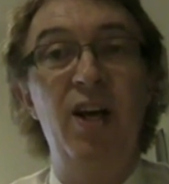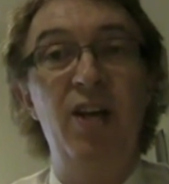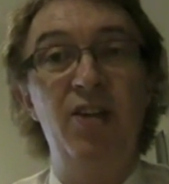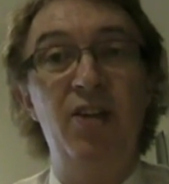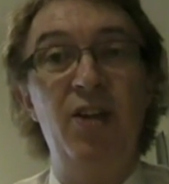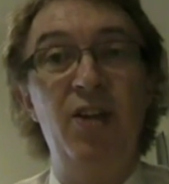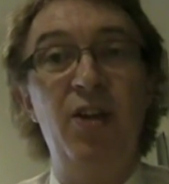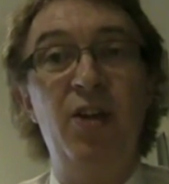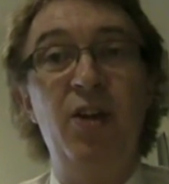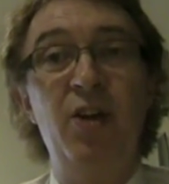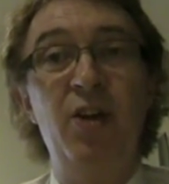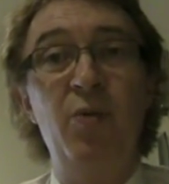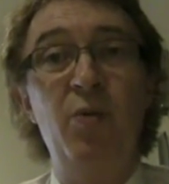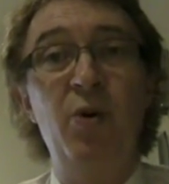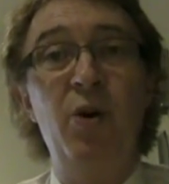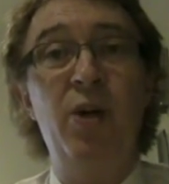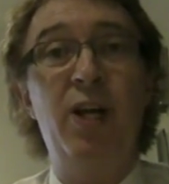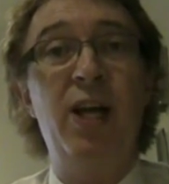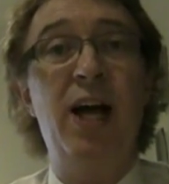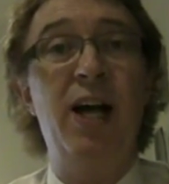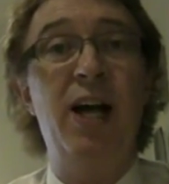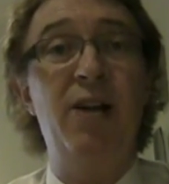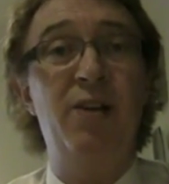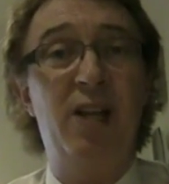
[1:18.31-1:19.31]
So you've got to
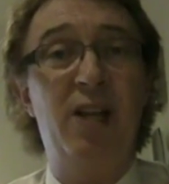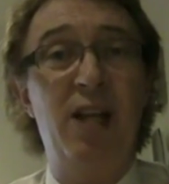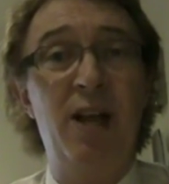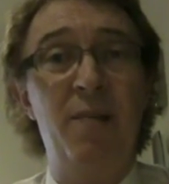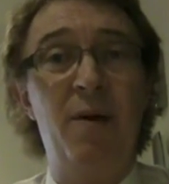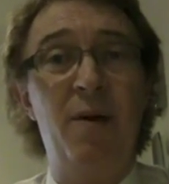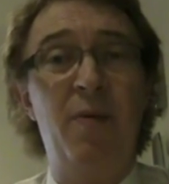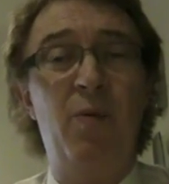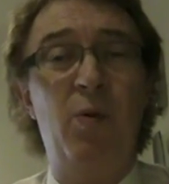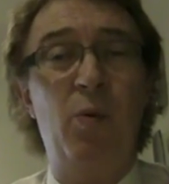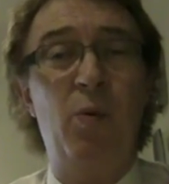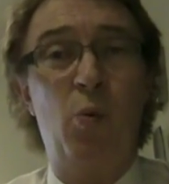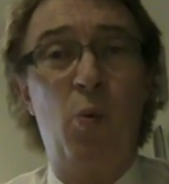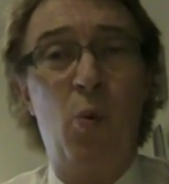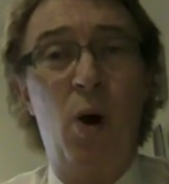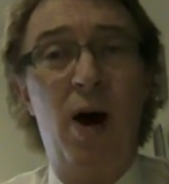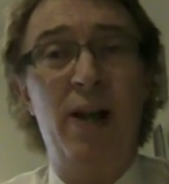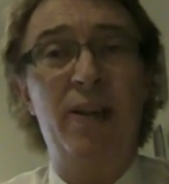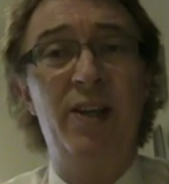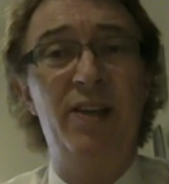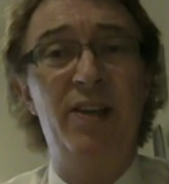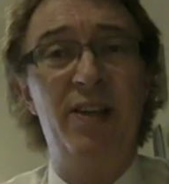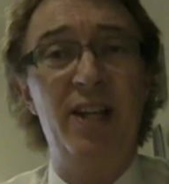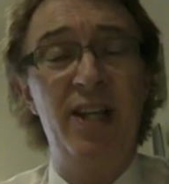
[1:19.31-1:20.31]
work hard to come up with
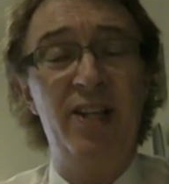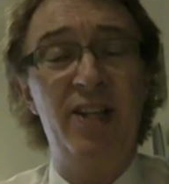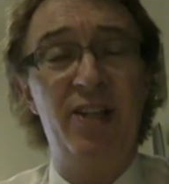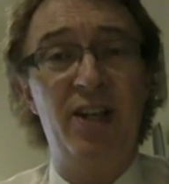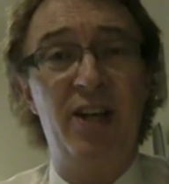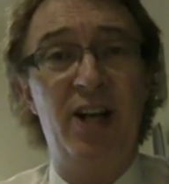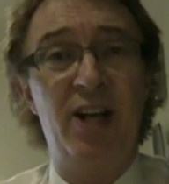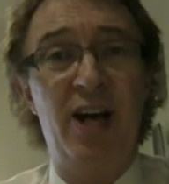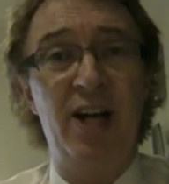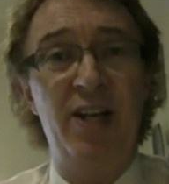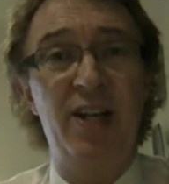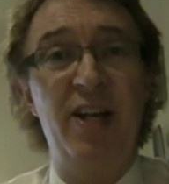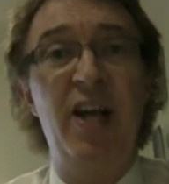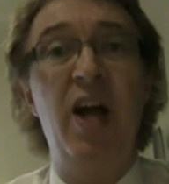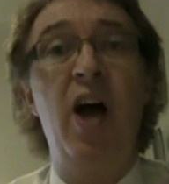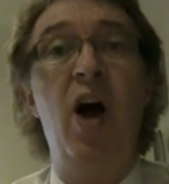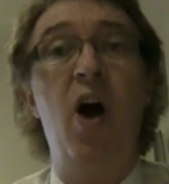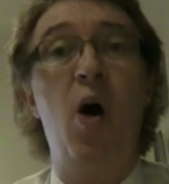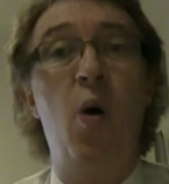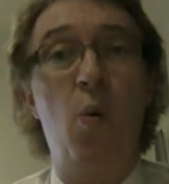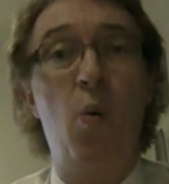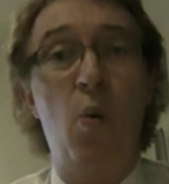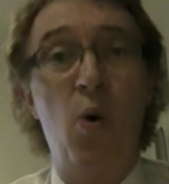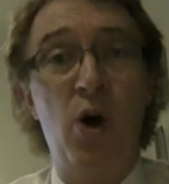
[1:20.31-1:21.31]
one decent idea,
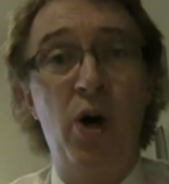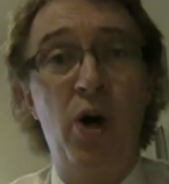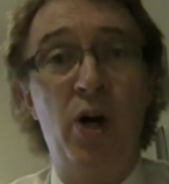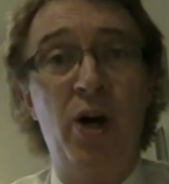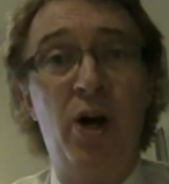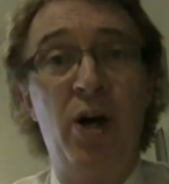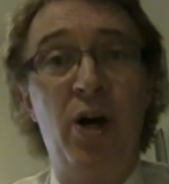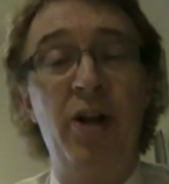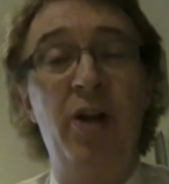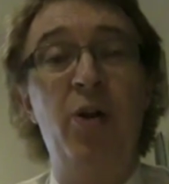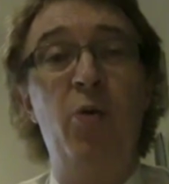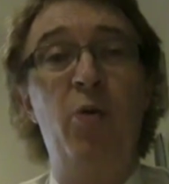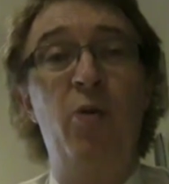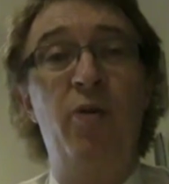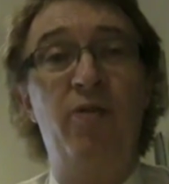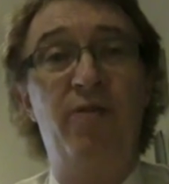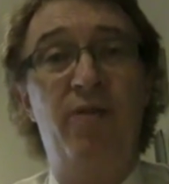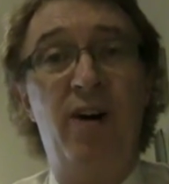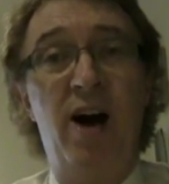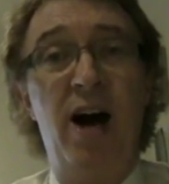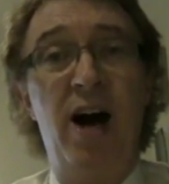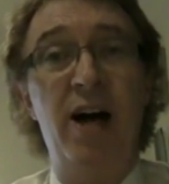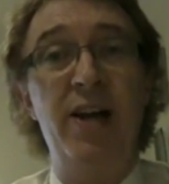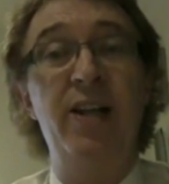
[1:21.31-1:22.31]
work on it,
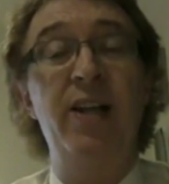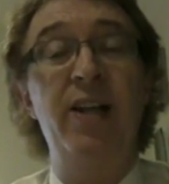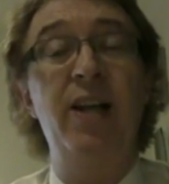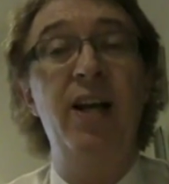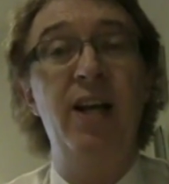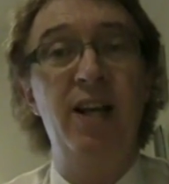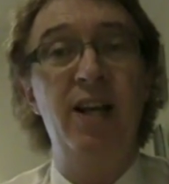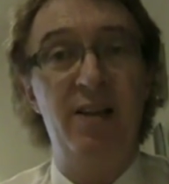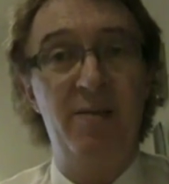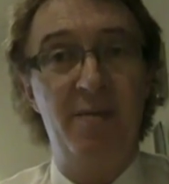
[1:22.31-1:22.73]
refine it.